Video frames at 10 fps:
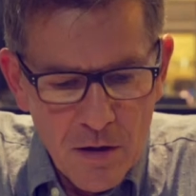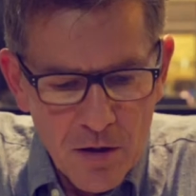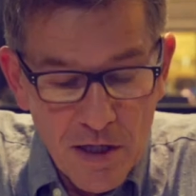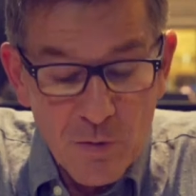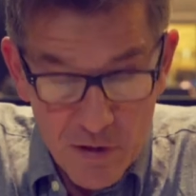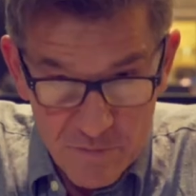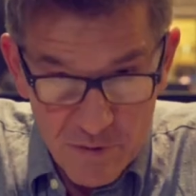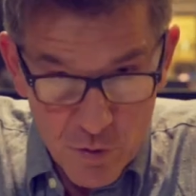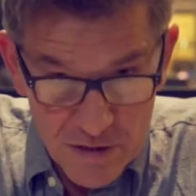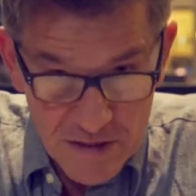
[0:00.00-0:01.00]
Okay, well, I've
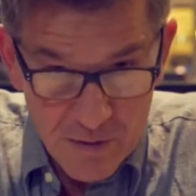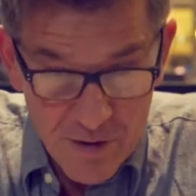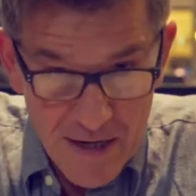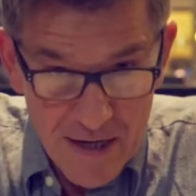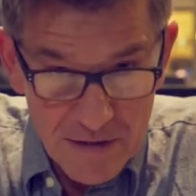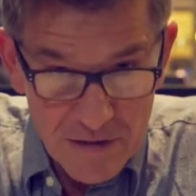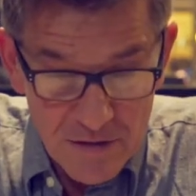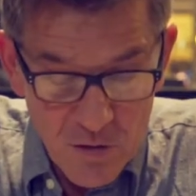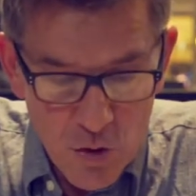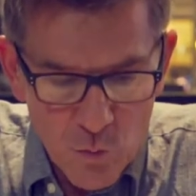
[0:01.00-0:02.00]
been wanting to get my hands
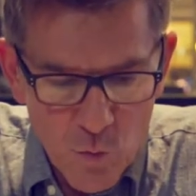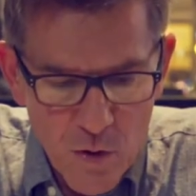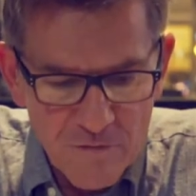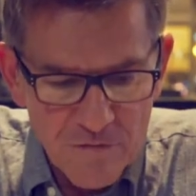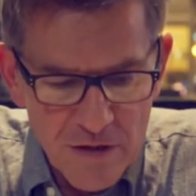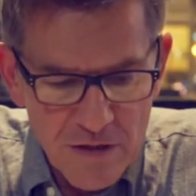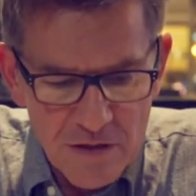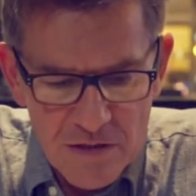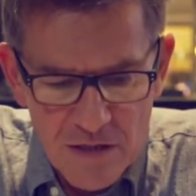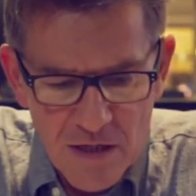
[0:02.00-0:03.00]
on one of
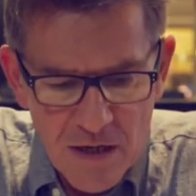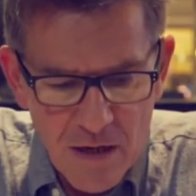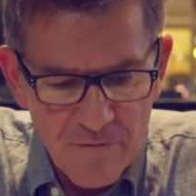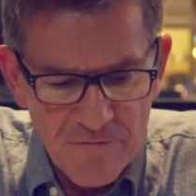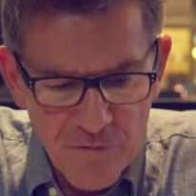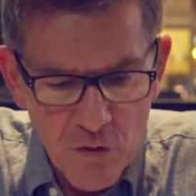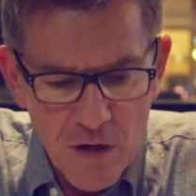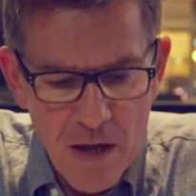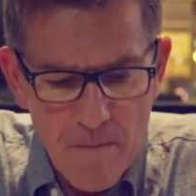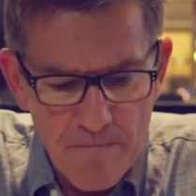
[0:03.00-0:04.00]
these, the
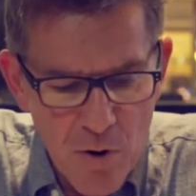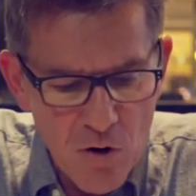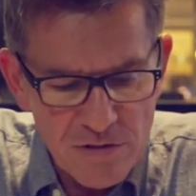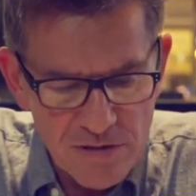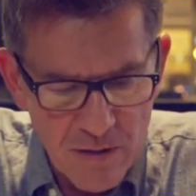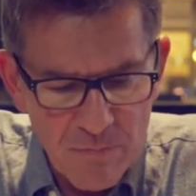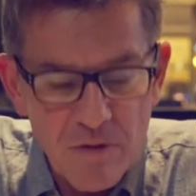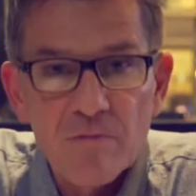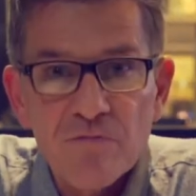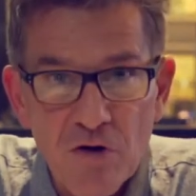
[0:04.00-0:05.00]
fully boxed up
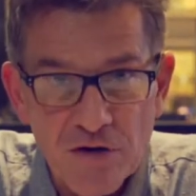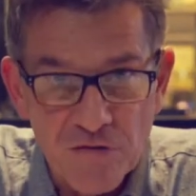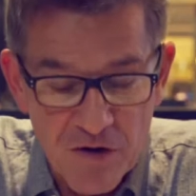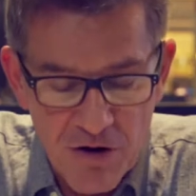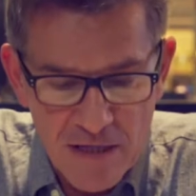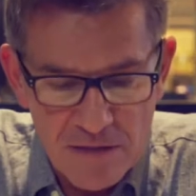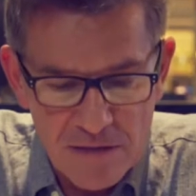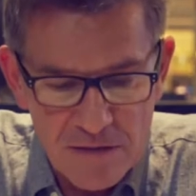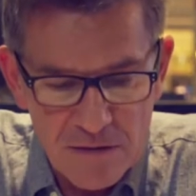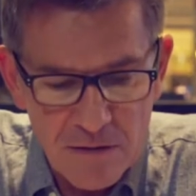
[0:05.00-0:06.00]

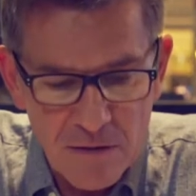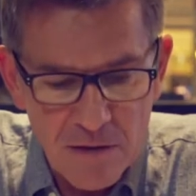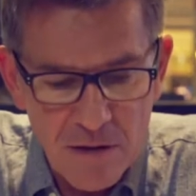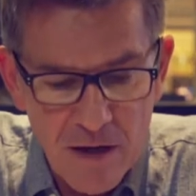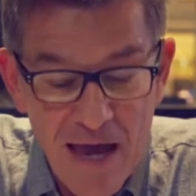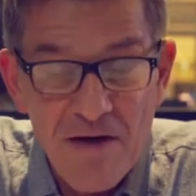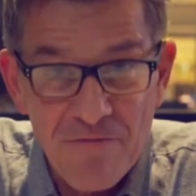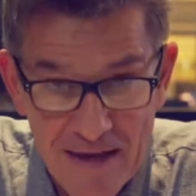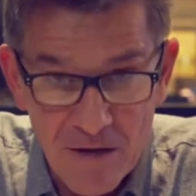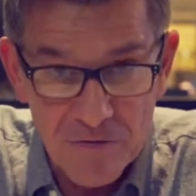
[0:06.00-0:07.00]
FrontierX. I
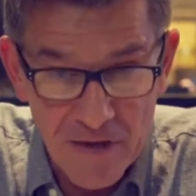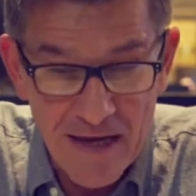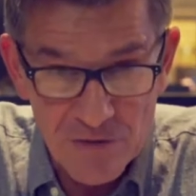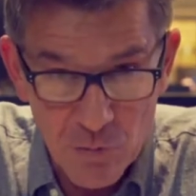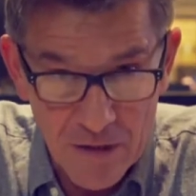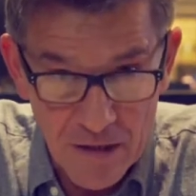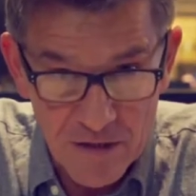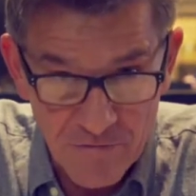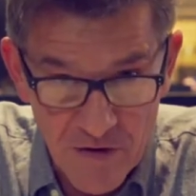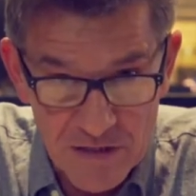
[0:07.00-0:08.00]
have held the actual little
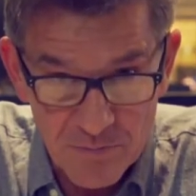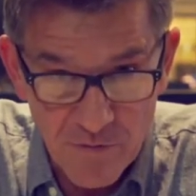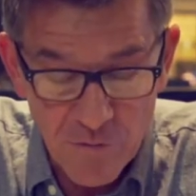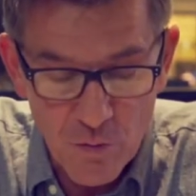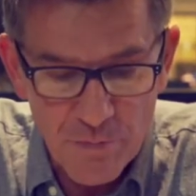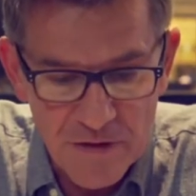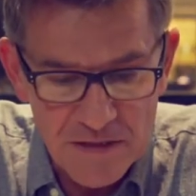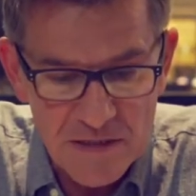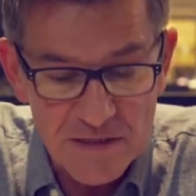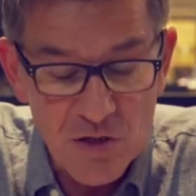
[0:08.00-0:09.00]
device before, but
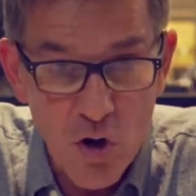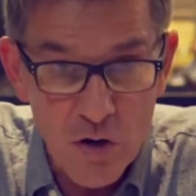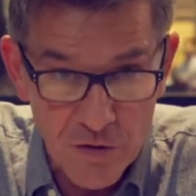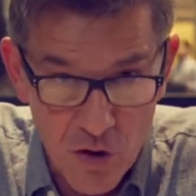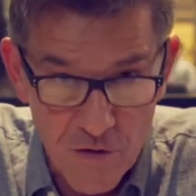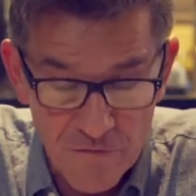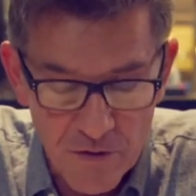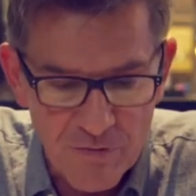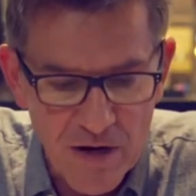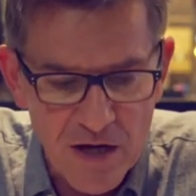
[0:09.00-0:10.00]
this is hot off
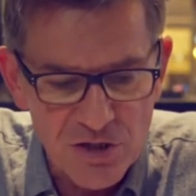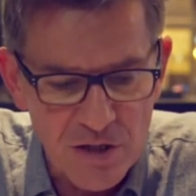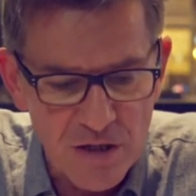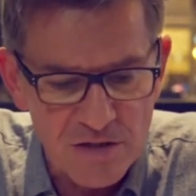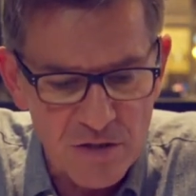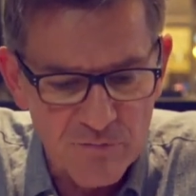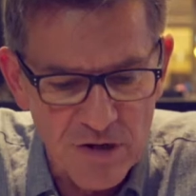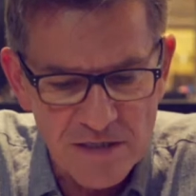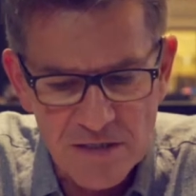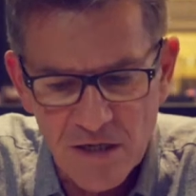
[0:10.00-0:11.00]
the production line, so I'm
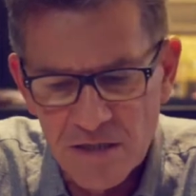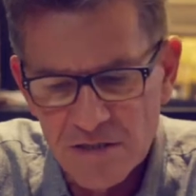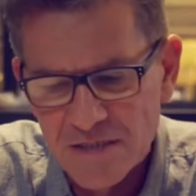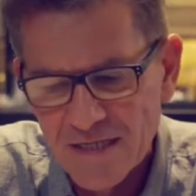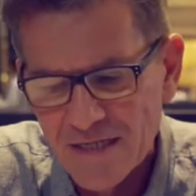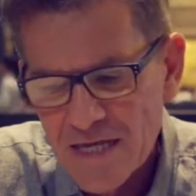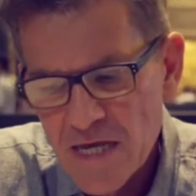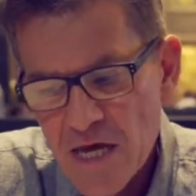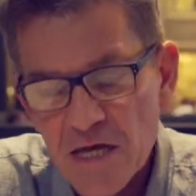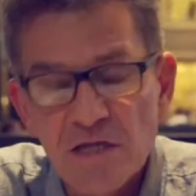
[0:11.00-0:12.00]
really excited to see it
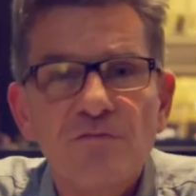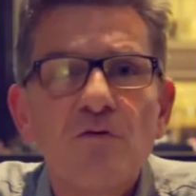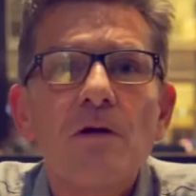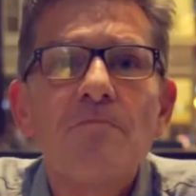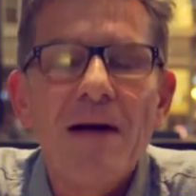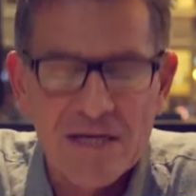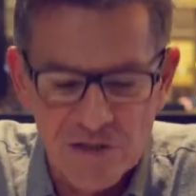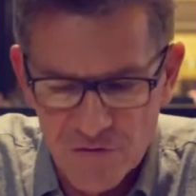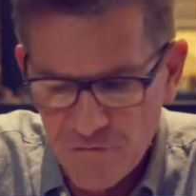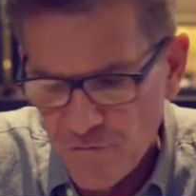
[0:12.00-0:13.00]
in its fully
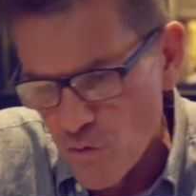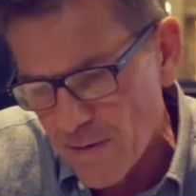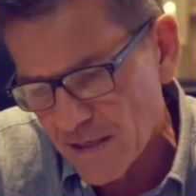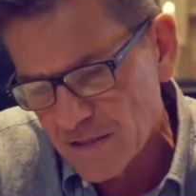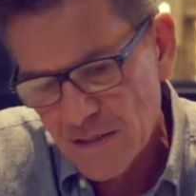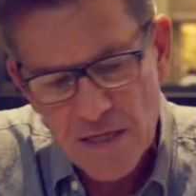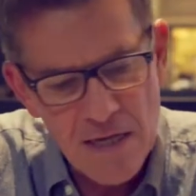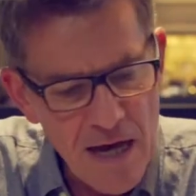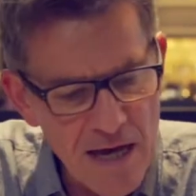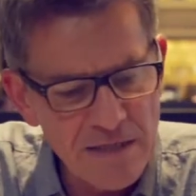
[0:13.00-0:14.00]
packaged format.
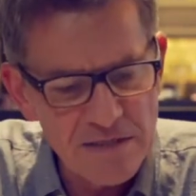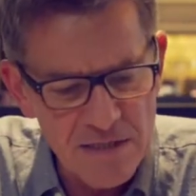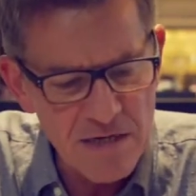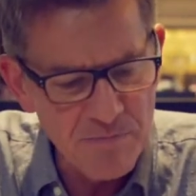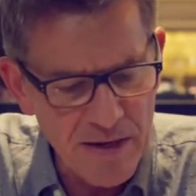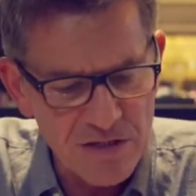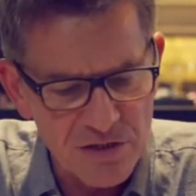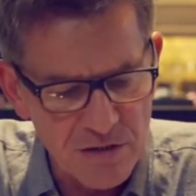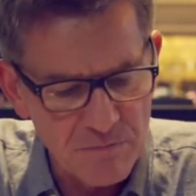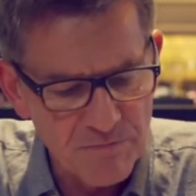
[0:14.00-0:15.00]
And it's neat
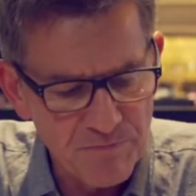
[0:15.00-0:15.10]
packaging.